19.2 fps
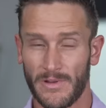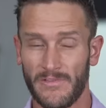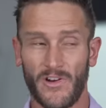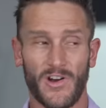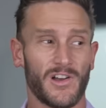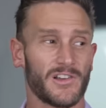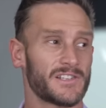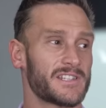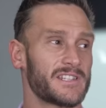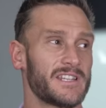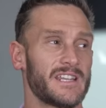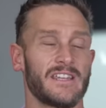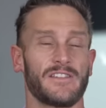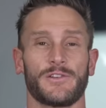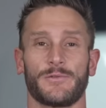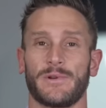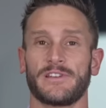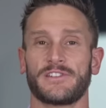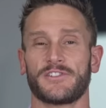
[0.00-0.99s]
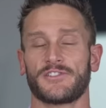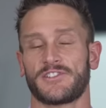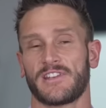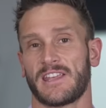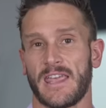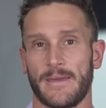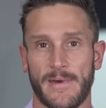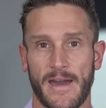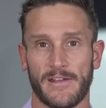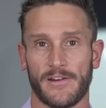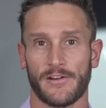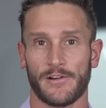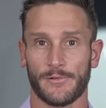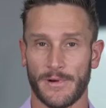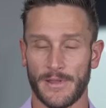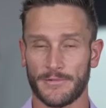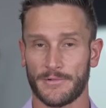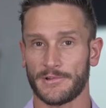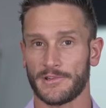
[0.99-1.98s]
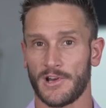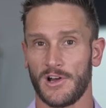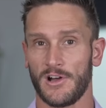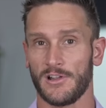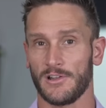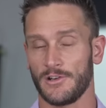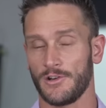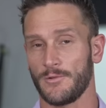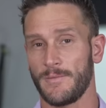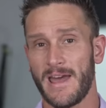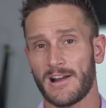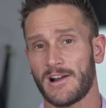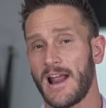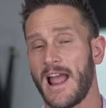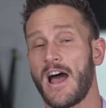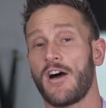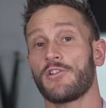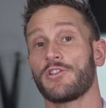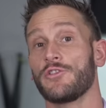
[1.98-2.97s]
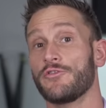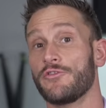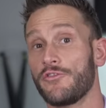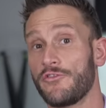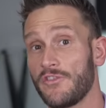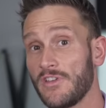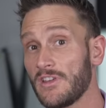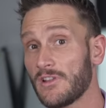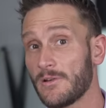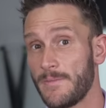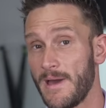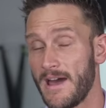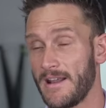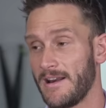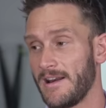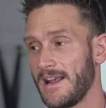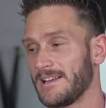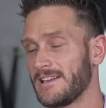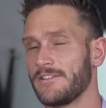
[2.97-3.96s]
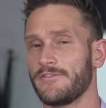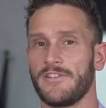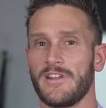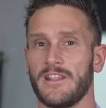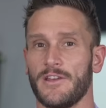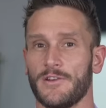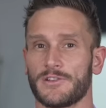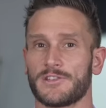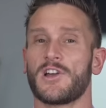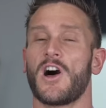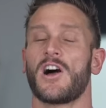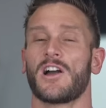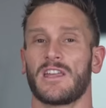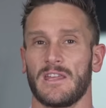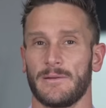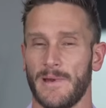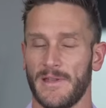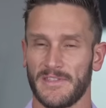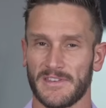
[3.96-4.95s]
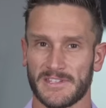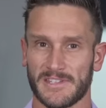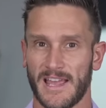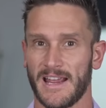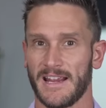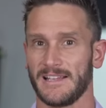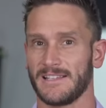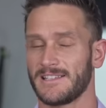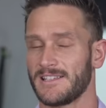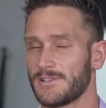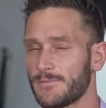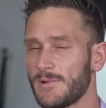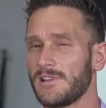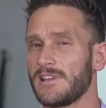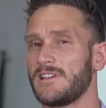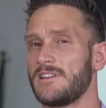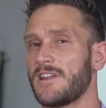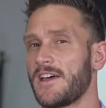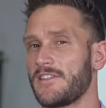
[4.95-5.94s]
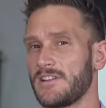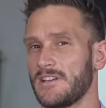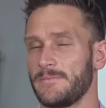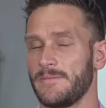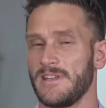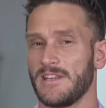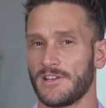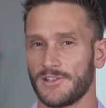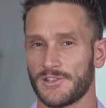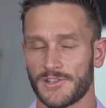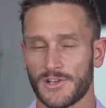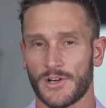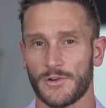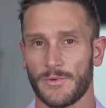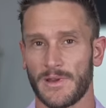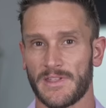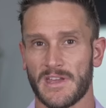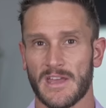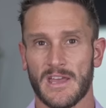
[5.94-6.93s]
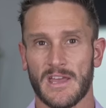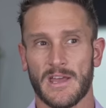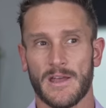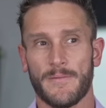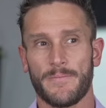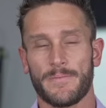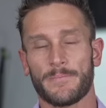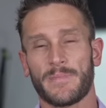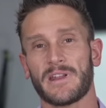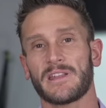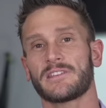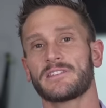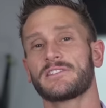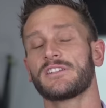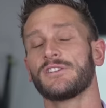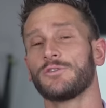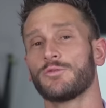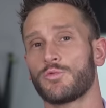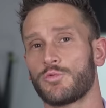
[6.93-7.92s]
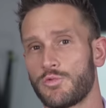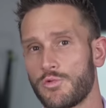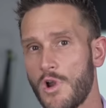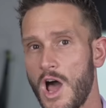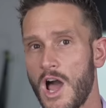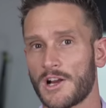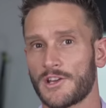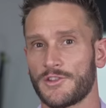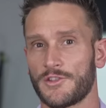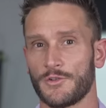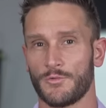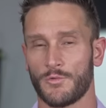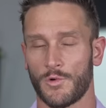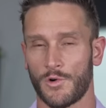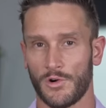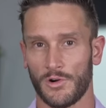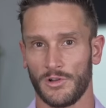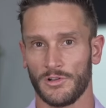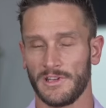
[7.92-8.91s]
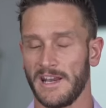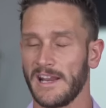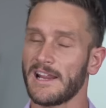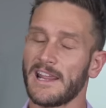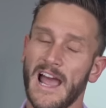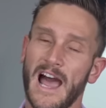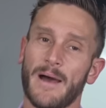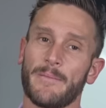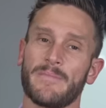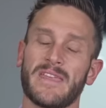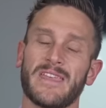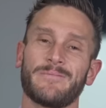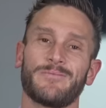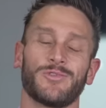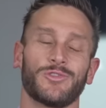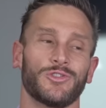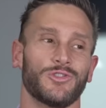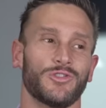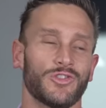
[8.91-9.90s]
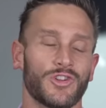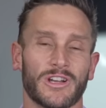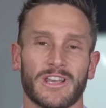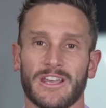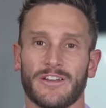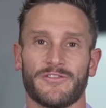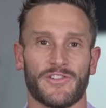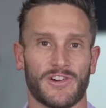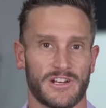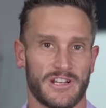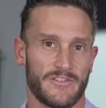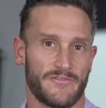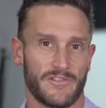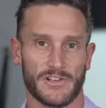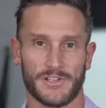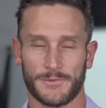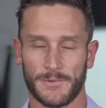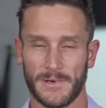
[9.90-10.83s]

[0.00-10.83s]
We've all seen the research that came out on erythritol, and no matter how you feel about it, I did videos talking about the science, and it's really nothing to be concerned with, but it still rocked the world, and it got people looking for different